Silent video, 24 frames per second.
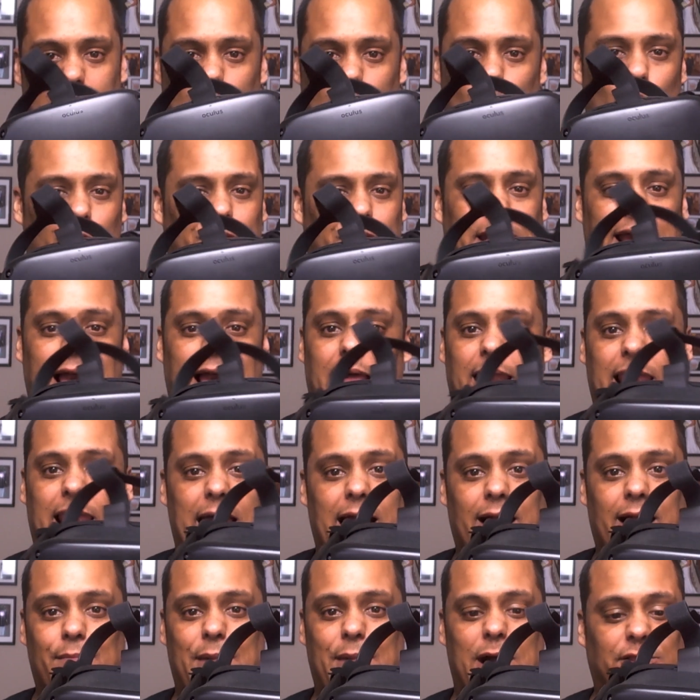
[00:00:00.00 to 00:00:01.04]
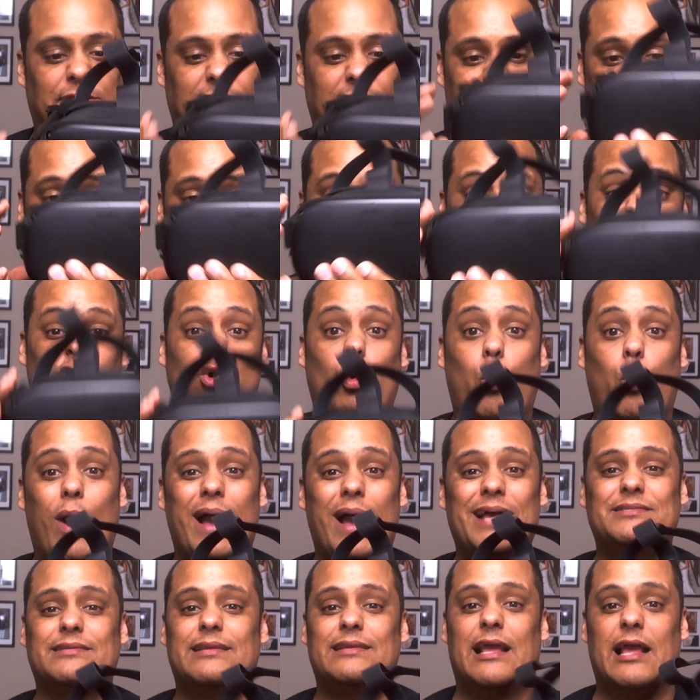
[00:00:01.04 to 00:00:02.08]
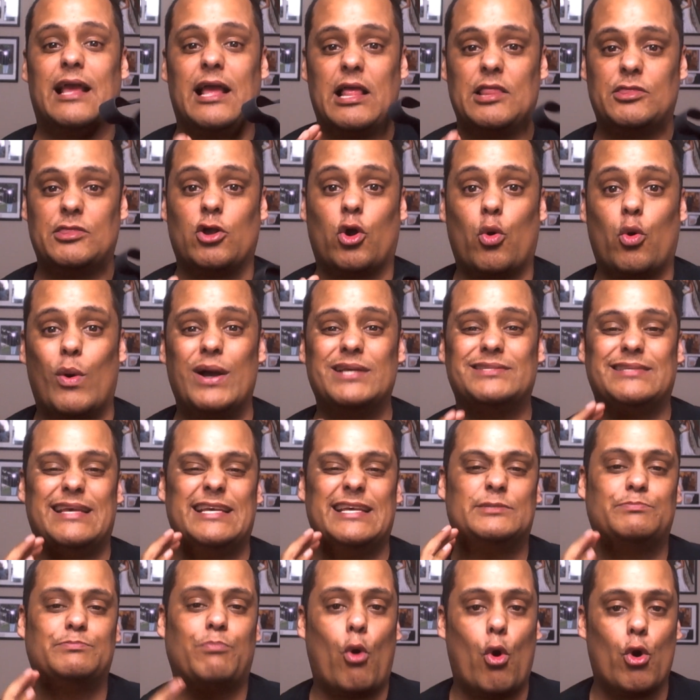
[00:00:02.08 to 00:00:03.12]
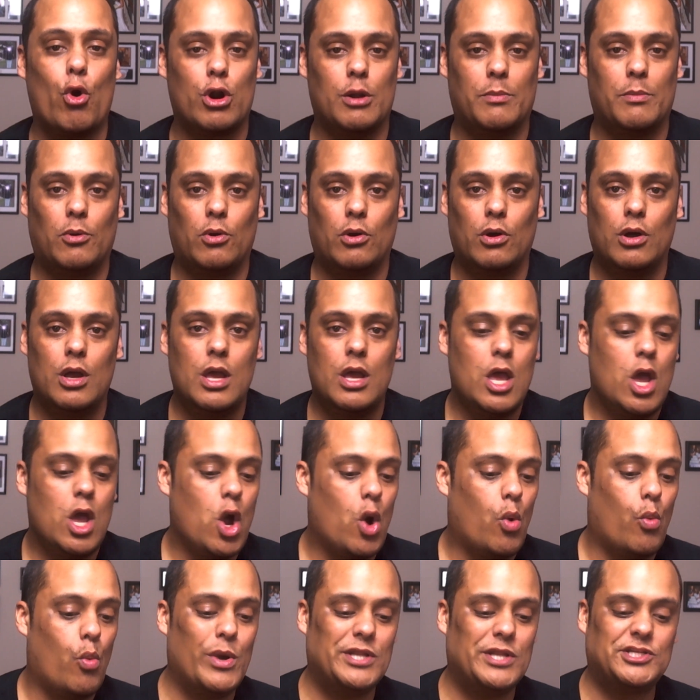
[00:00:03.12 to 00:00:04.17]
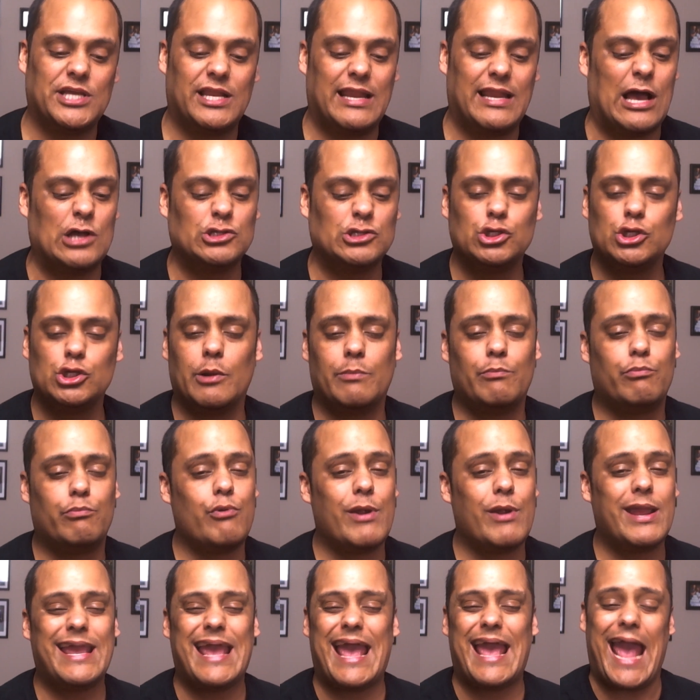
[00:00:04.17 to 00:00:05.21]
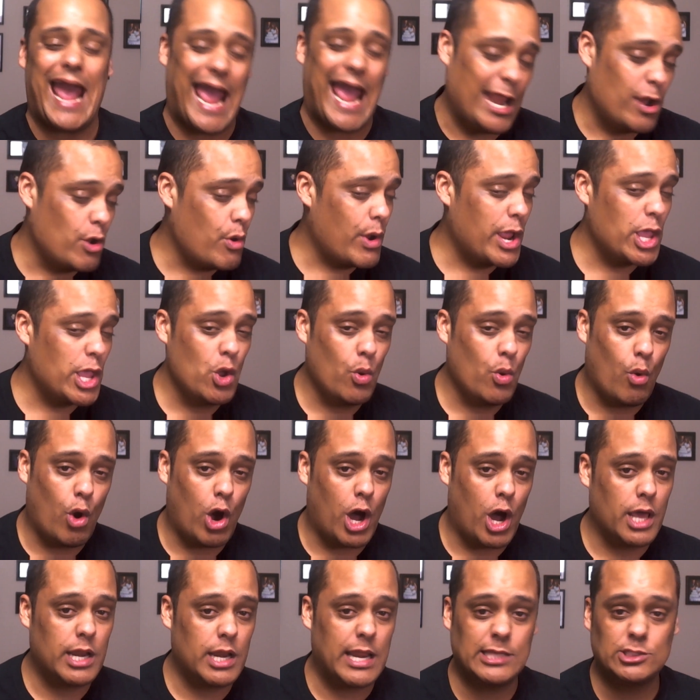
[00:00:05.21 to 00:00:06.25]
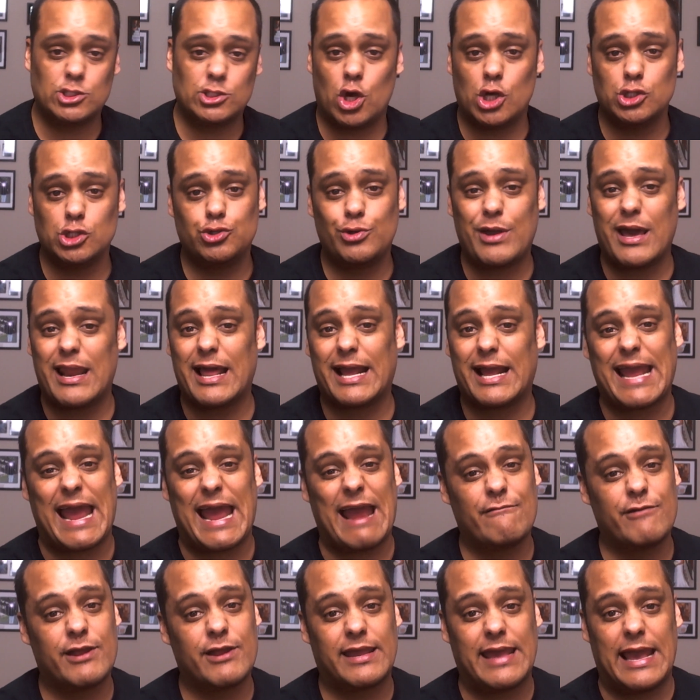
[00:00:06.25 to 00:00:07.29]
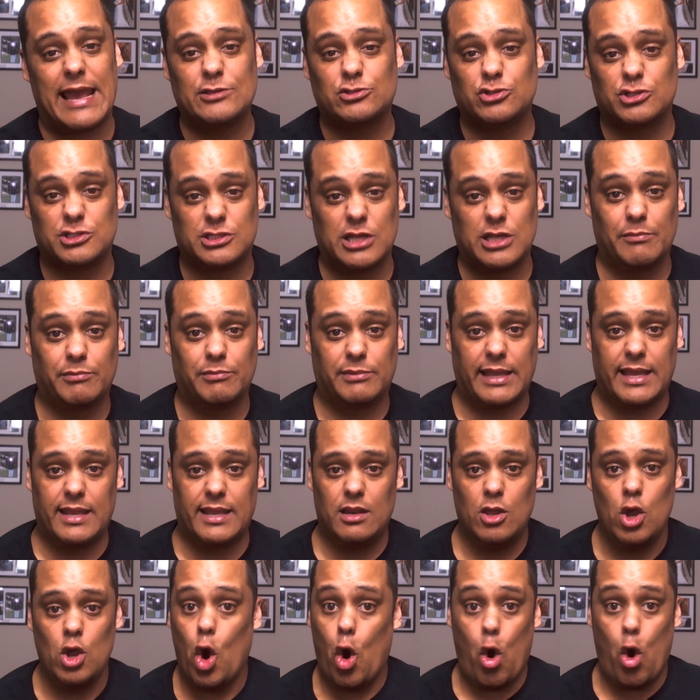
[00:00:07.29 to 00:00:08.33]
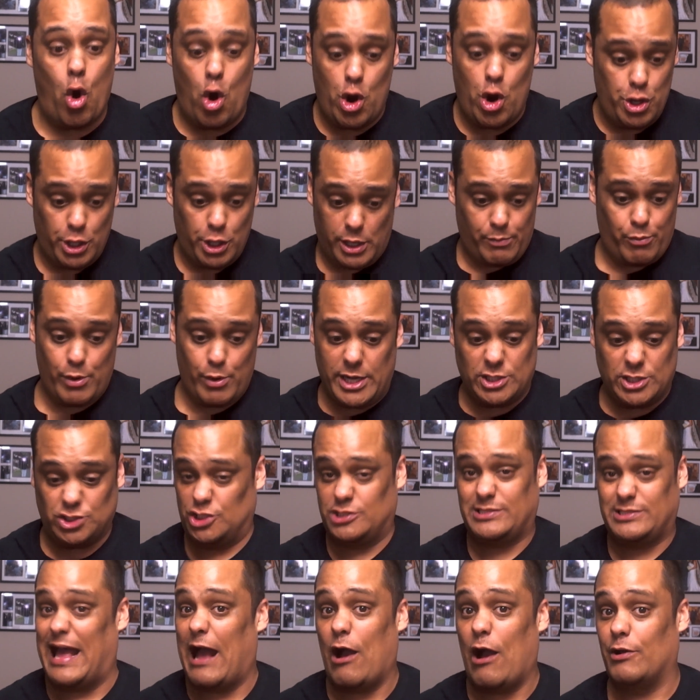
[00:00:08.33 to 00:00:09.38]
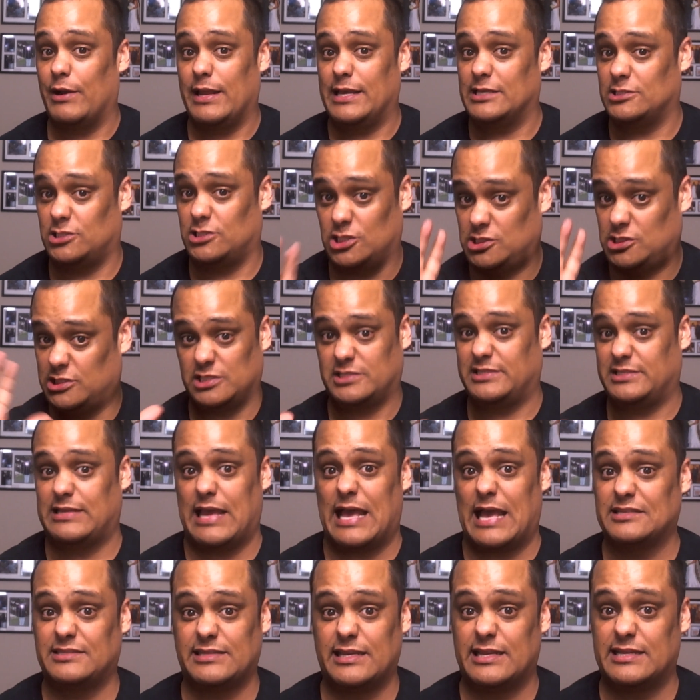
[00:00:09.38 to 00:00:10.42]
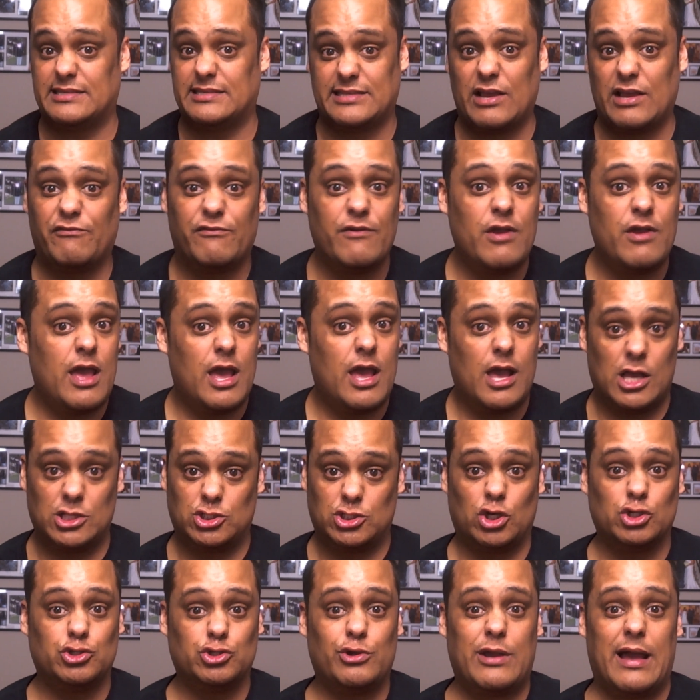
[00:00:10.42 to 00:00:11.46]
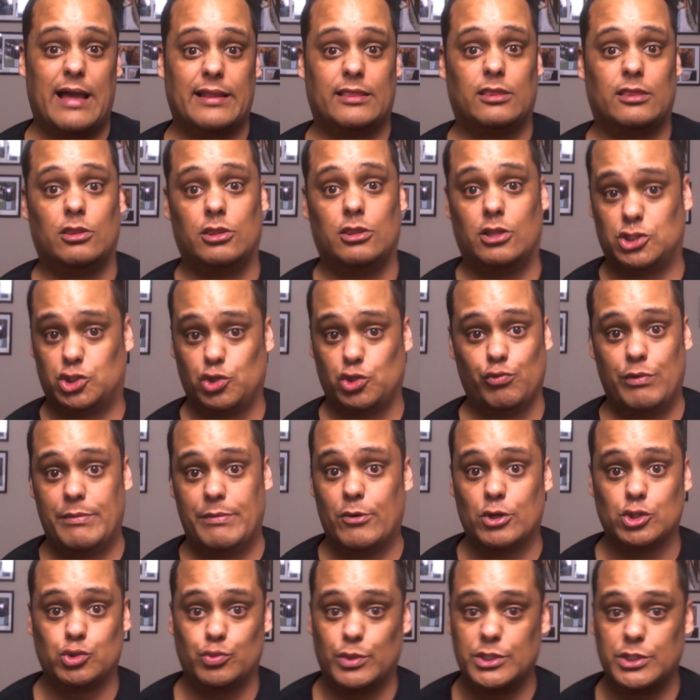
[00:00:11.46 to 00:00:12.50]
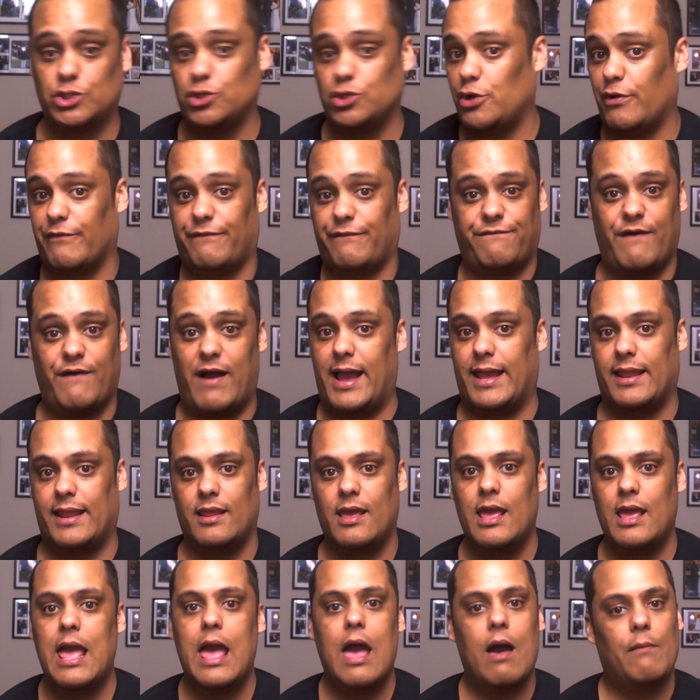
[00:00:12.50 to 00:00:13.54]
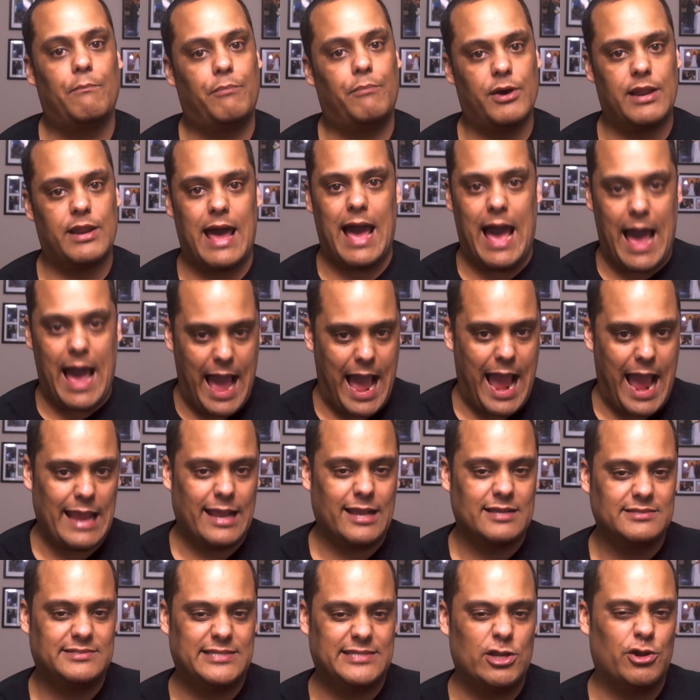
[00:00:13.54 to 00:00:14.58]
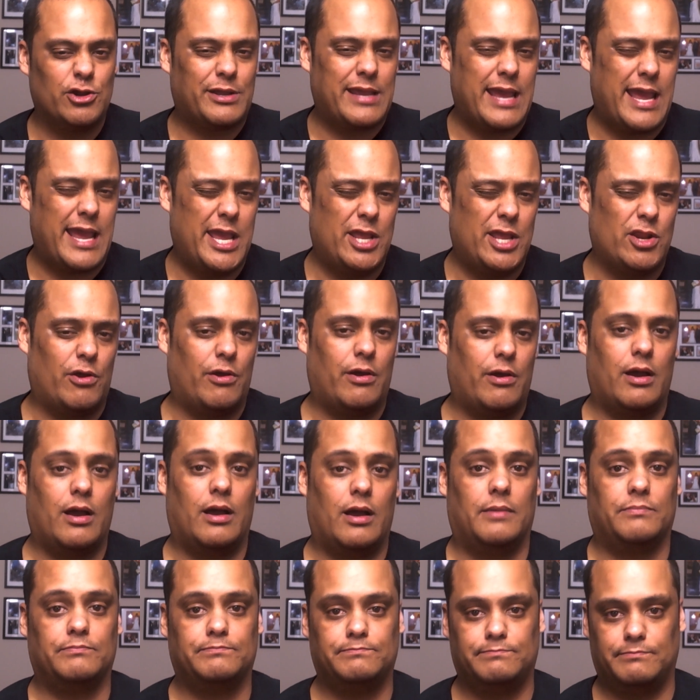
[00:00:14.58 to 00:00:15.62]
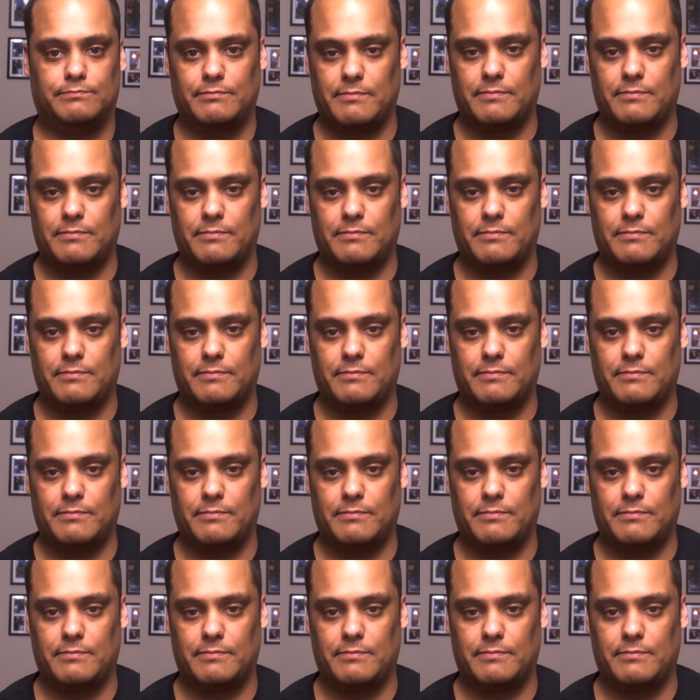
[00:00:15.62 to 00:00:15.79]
And one thing I like about this Quest, the Quest is portable, which allows you to bring it anywhere you want, as long as you got a carrying case or something, or you can bring it just how it is, just as headset itself, as long as you got the 2 remotes with you, you're fine. But I consider getting a